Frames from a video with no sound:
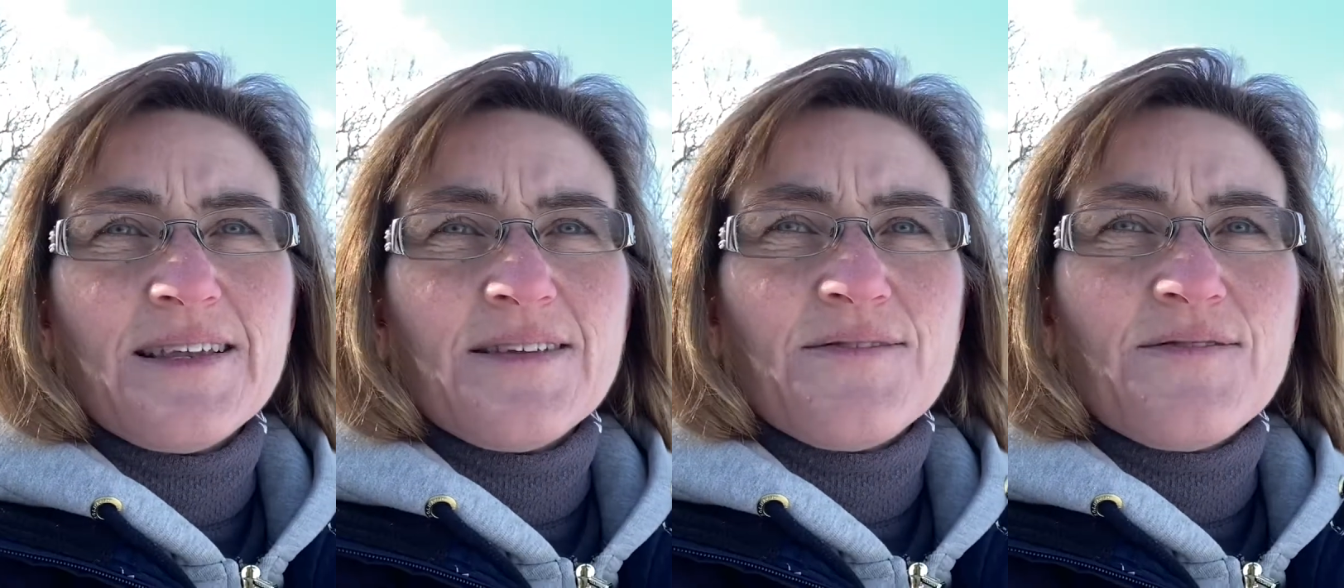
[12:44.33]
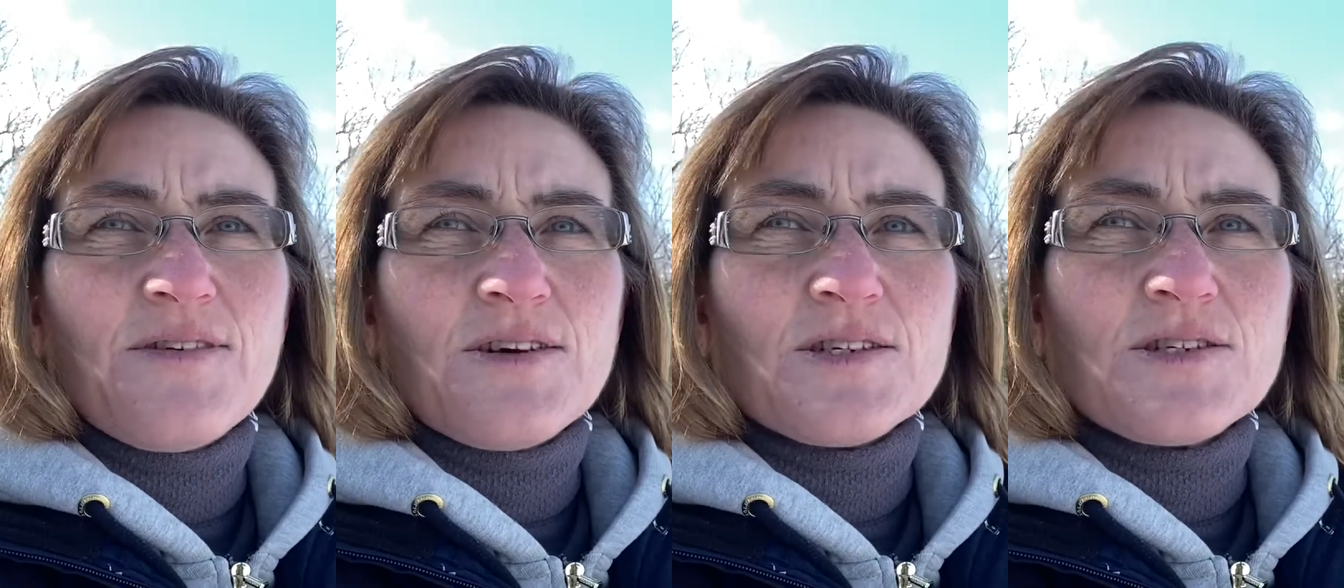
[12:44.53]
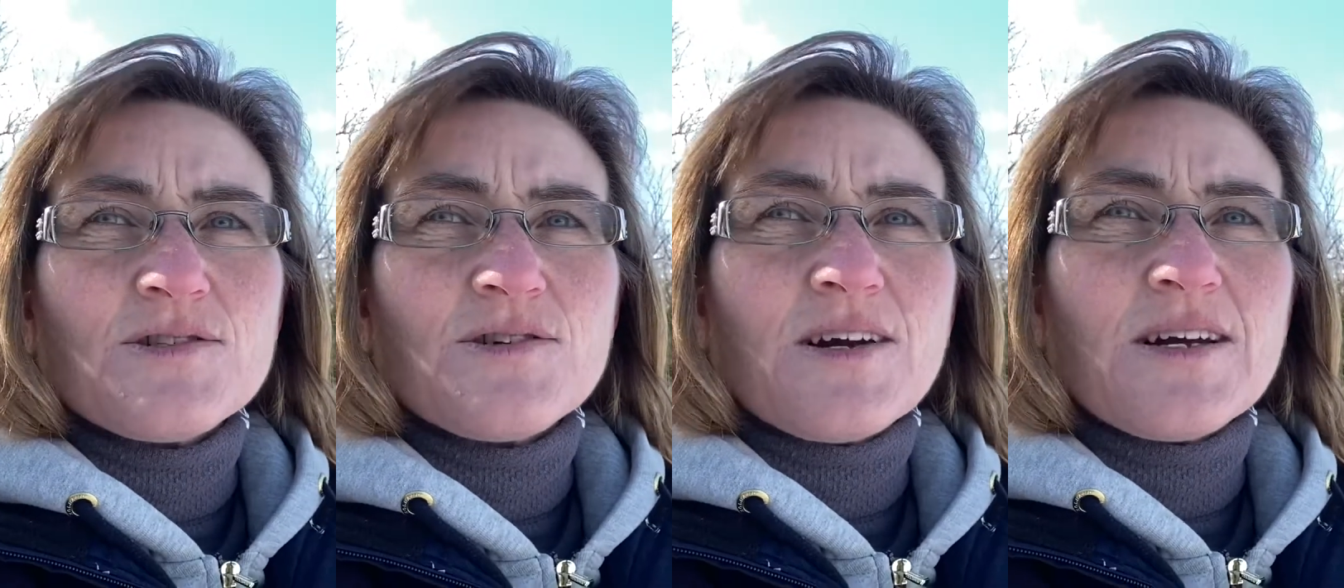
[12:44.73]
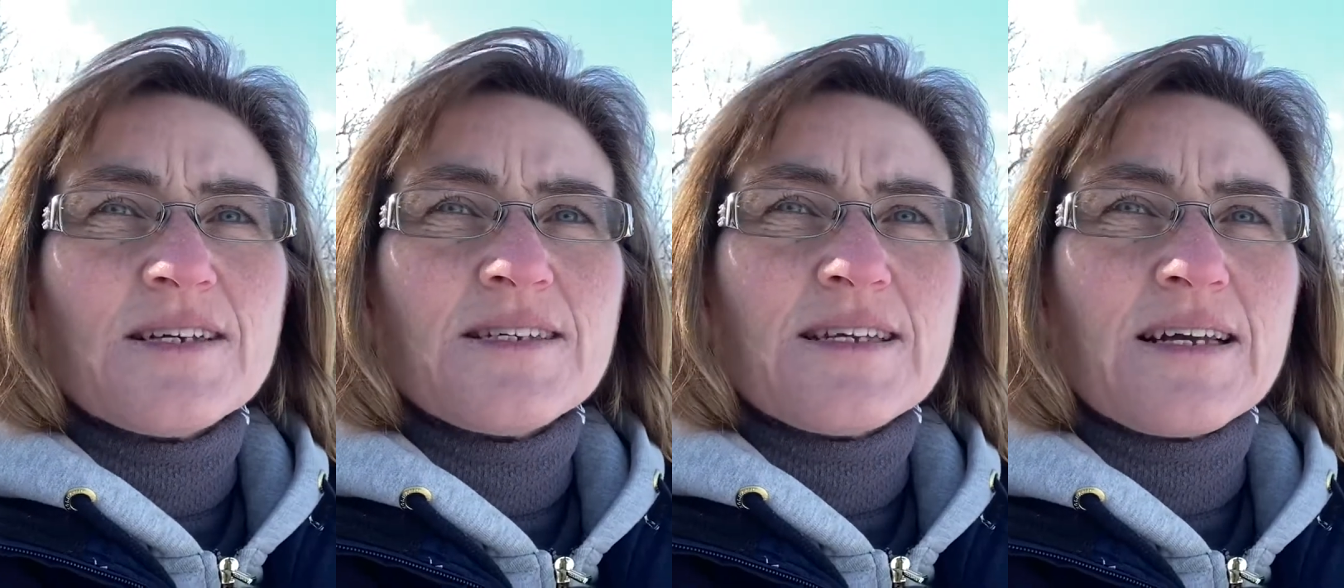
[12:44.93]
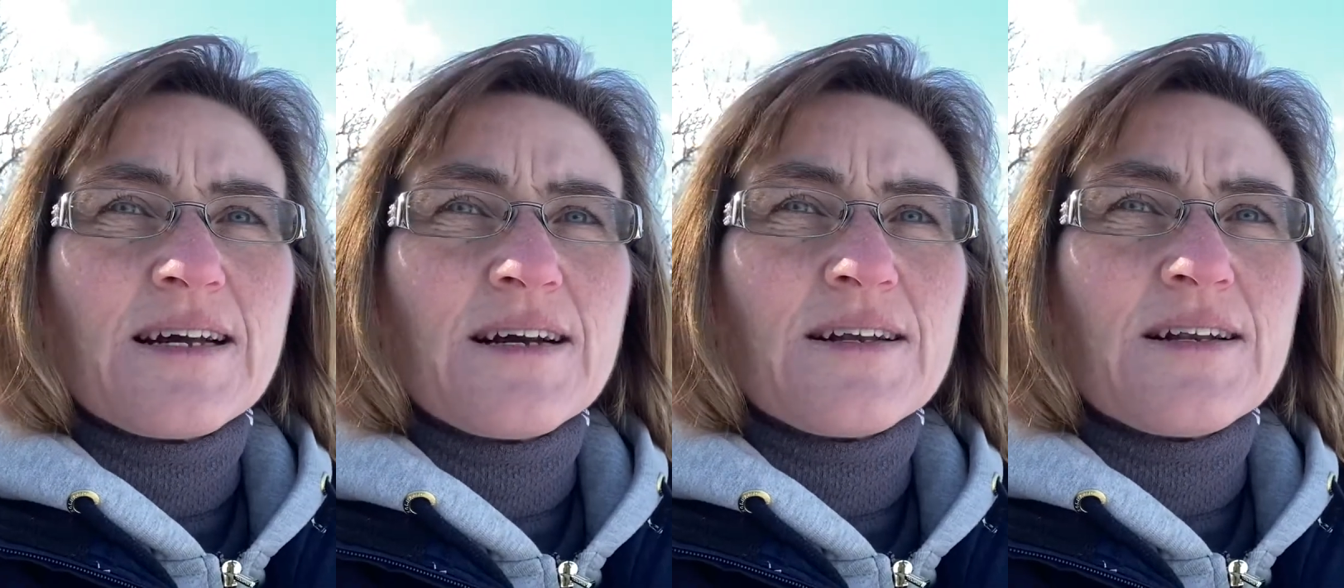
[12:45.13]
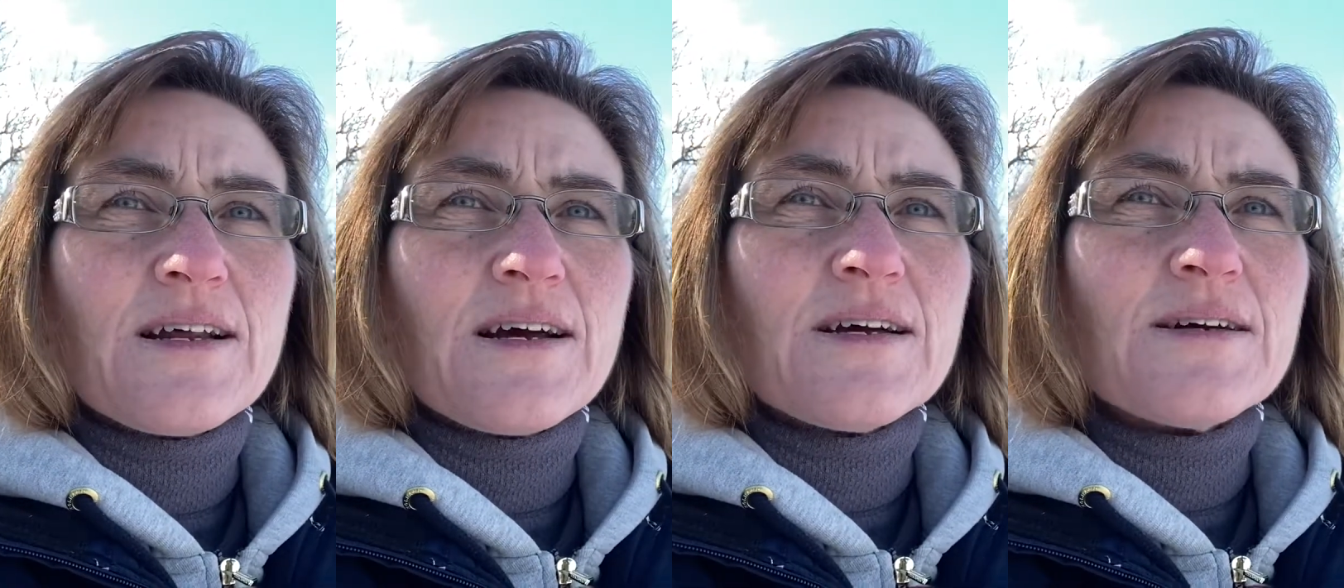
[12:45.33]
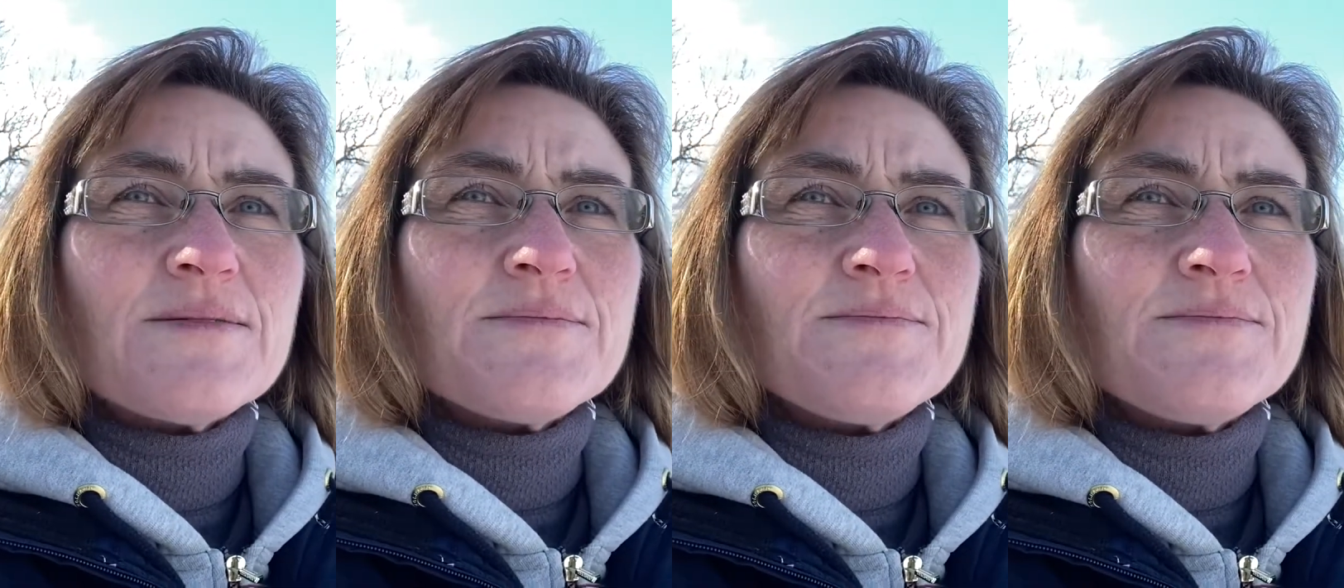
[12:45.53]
frustrating, I know.